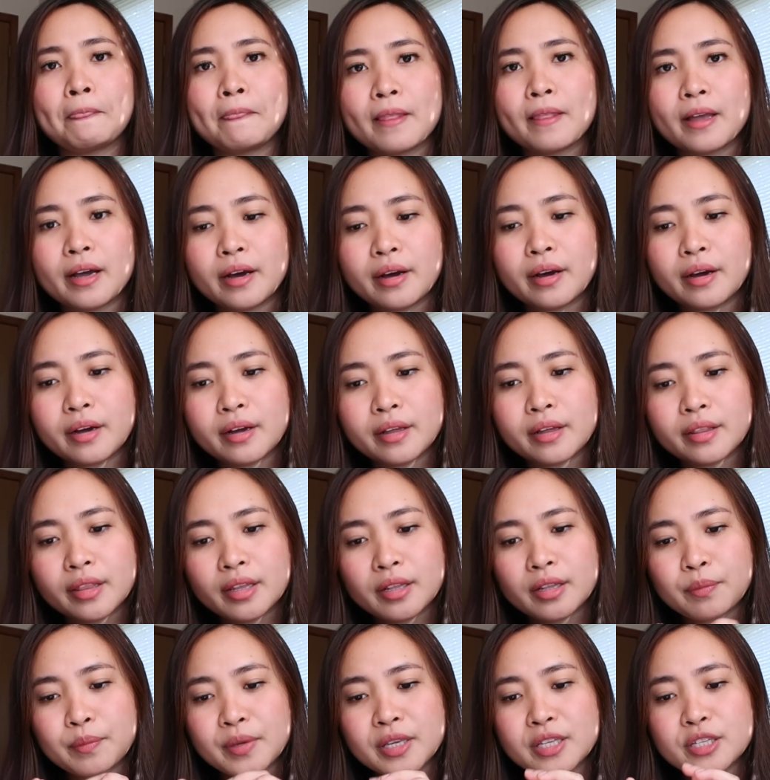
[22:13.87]

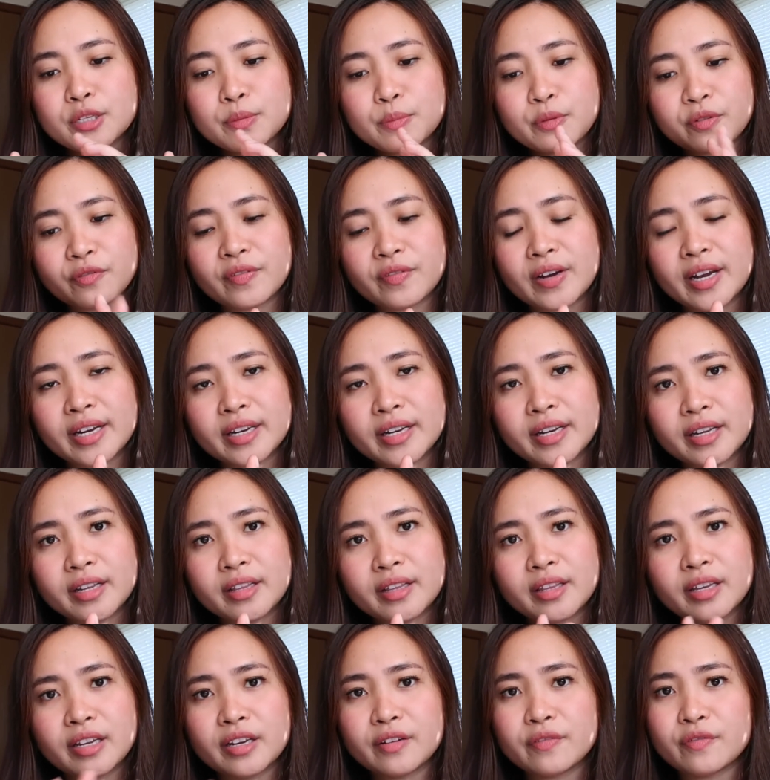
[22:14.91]
That means providing
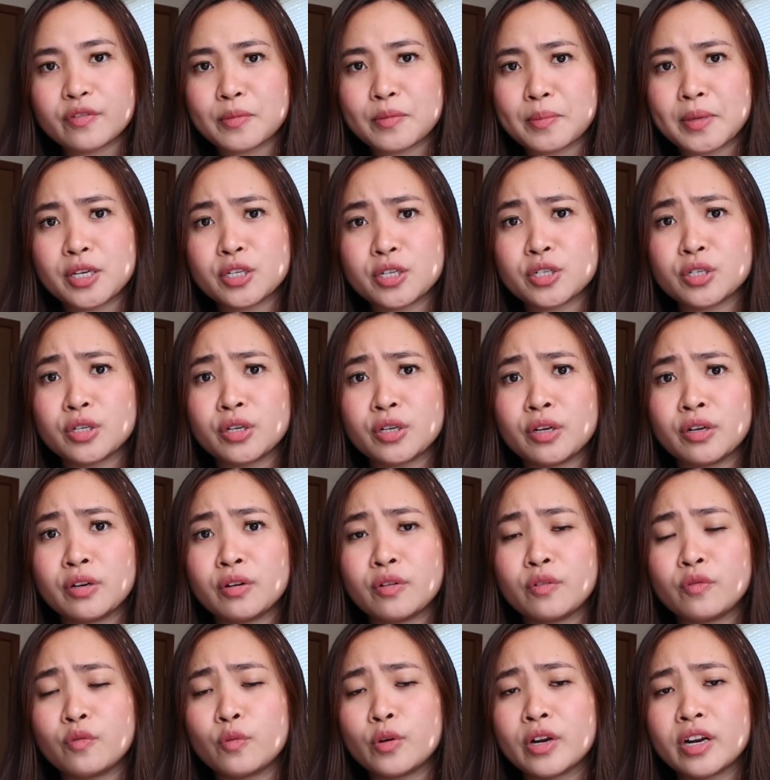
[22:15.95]
the information
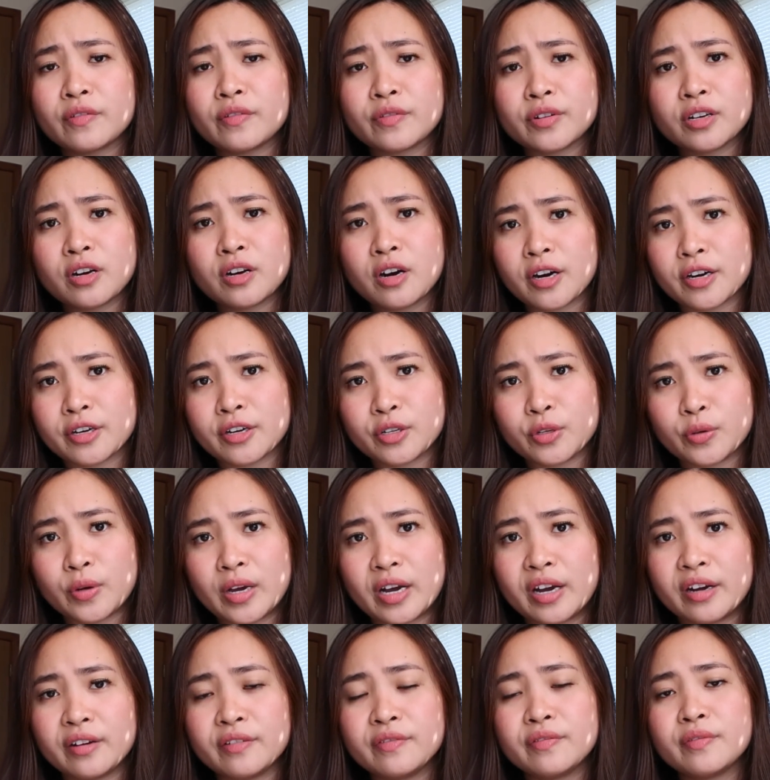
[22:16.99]
of whatever card you
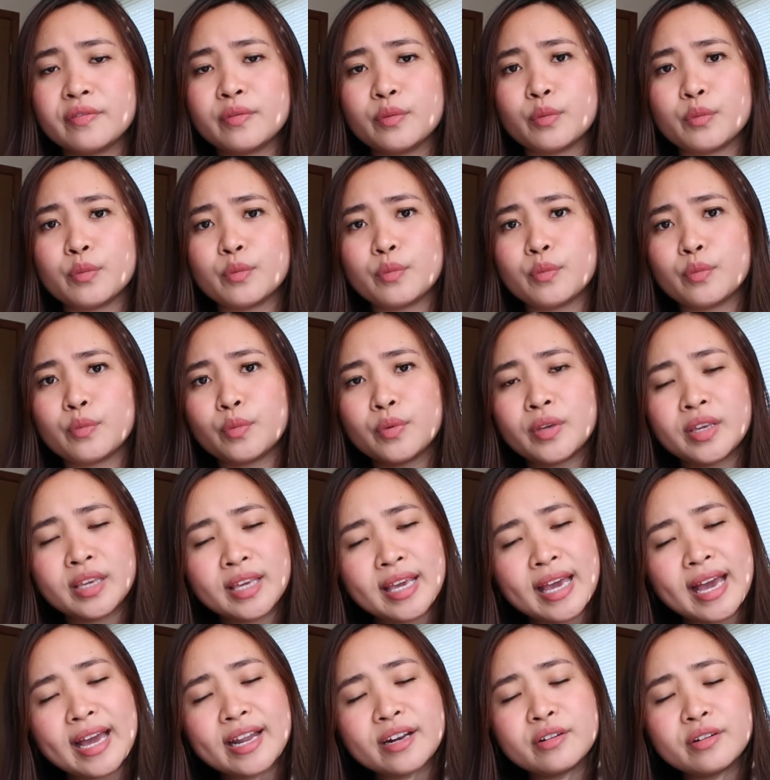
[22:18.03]
have. He
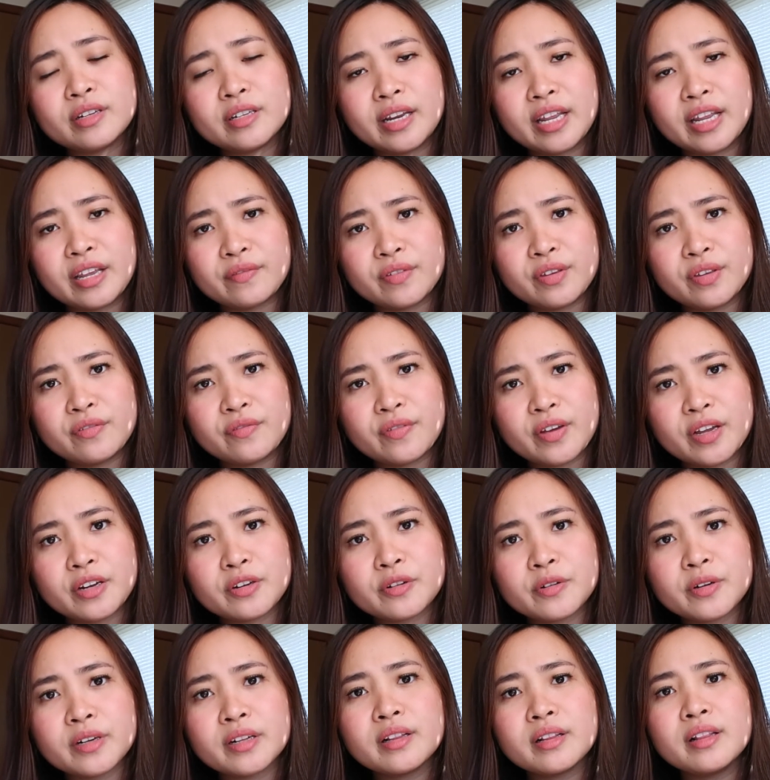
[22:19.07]
had Navy
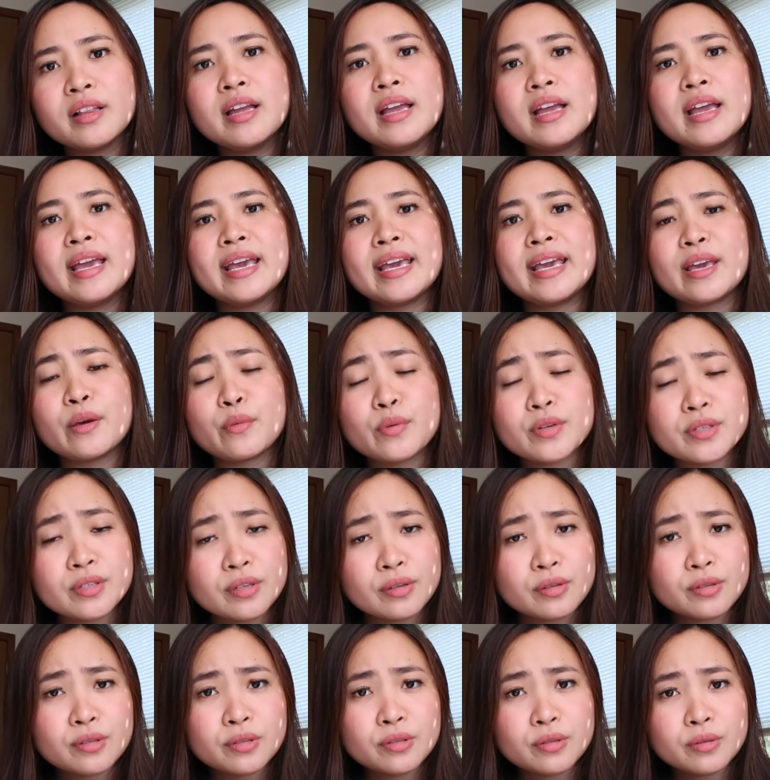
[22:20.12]
Federal. It was
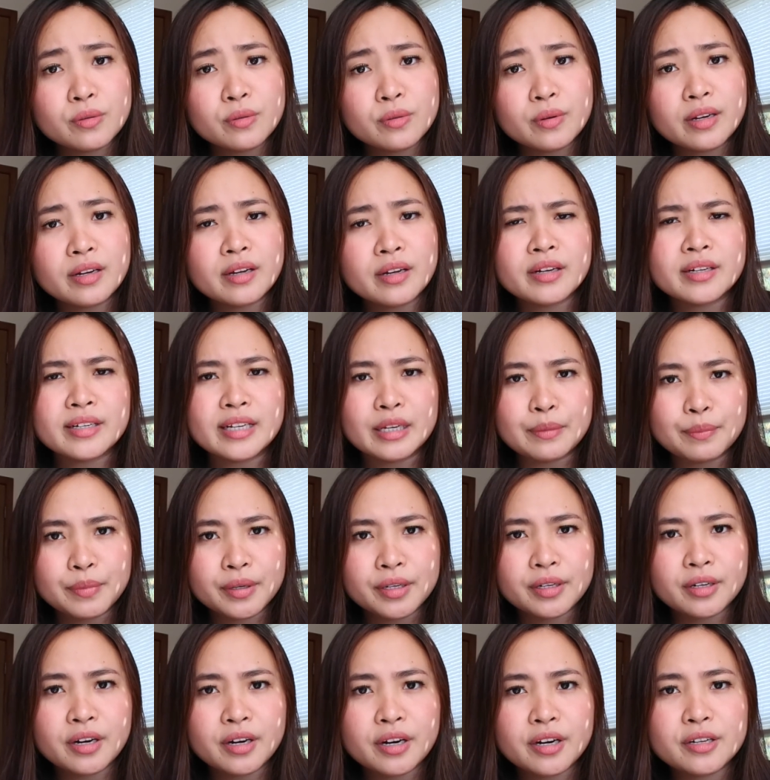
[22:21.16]
also a
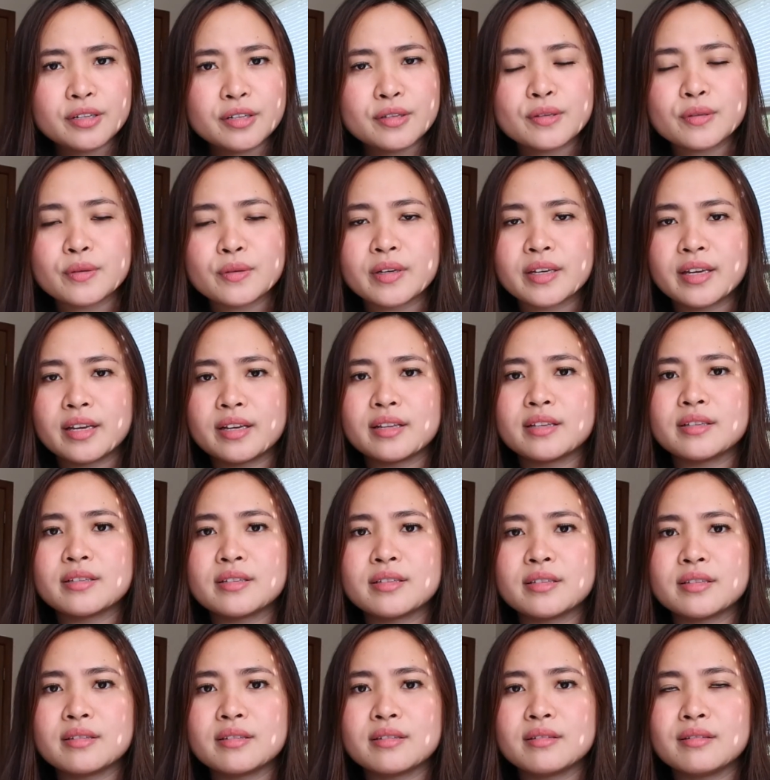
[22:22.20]
debit card, so I
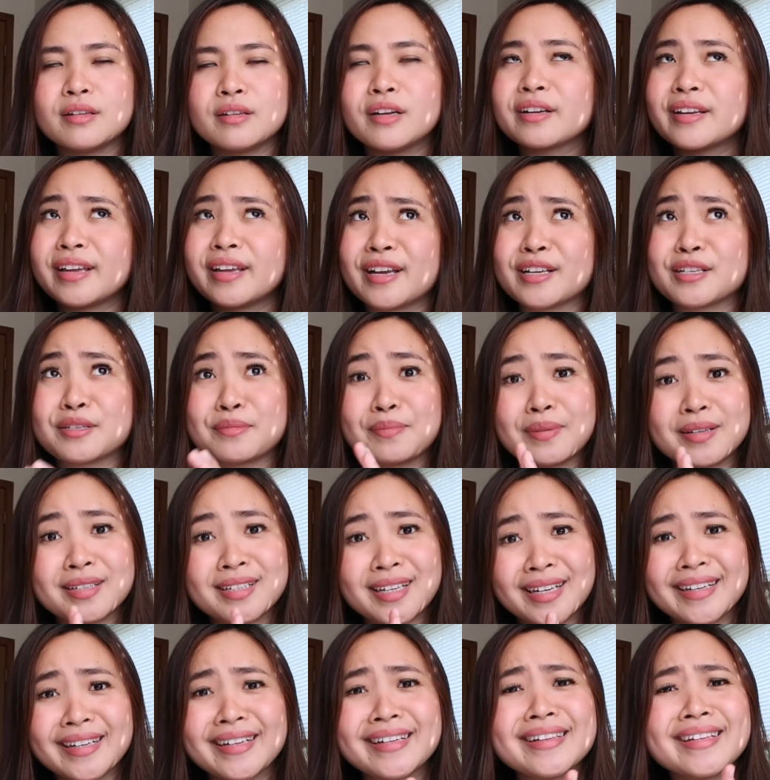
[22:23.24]
guess, not guess, but
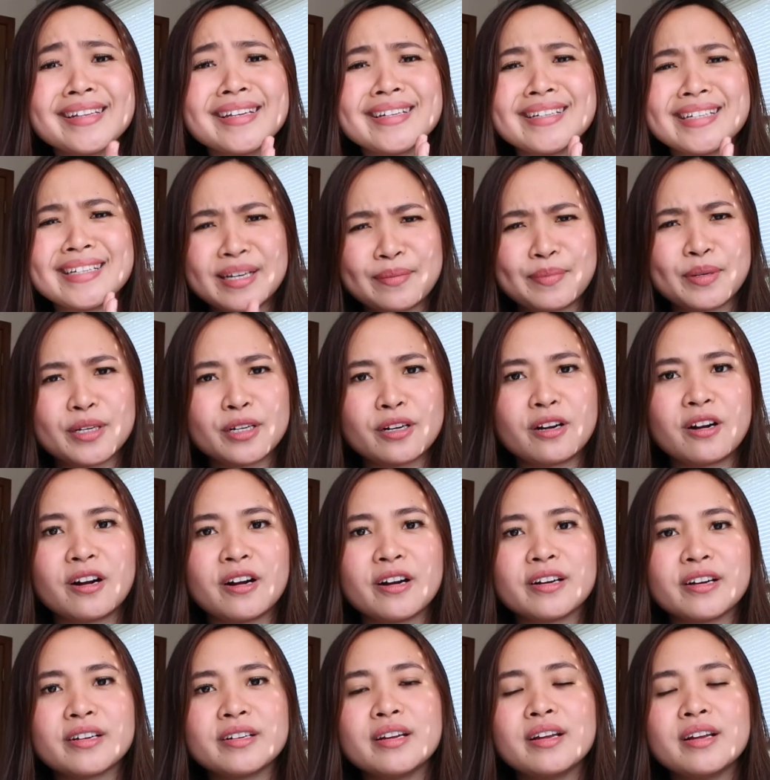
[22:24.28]
technically debit
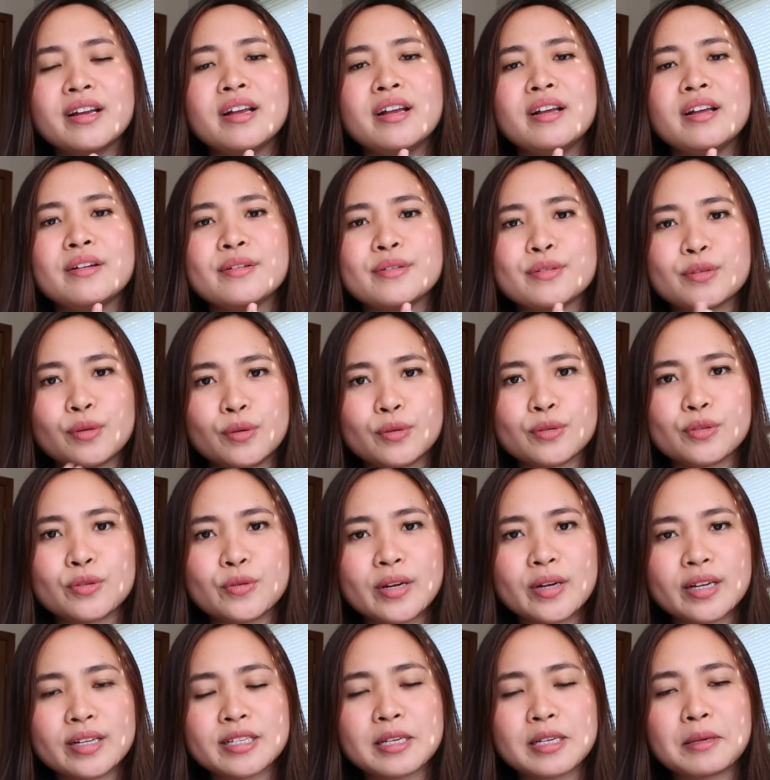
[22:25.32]
card is also
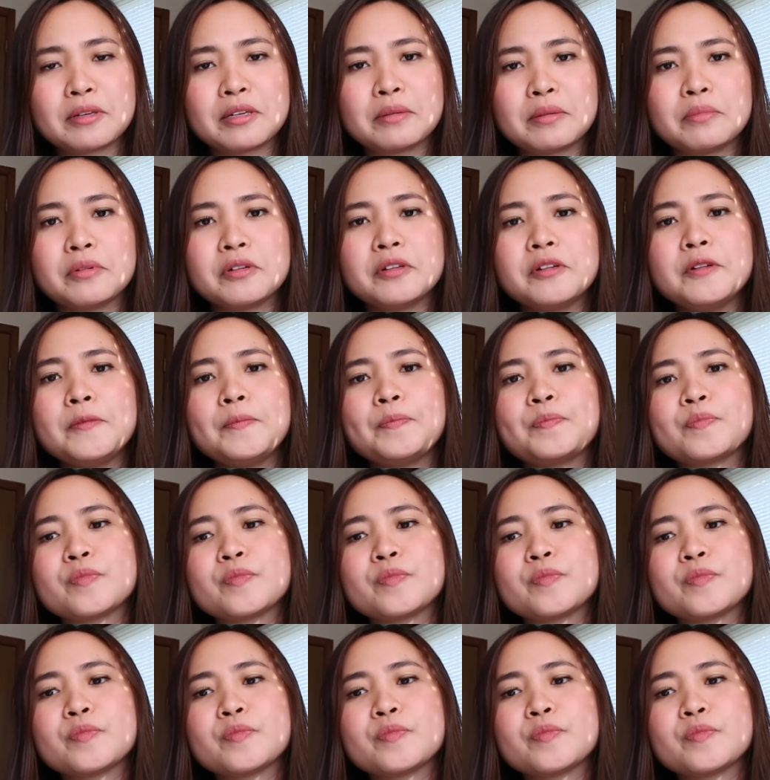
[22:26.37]
acceptable.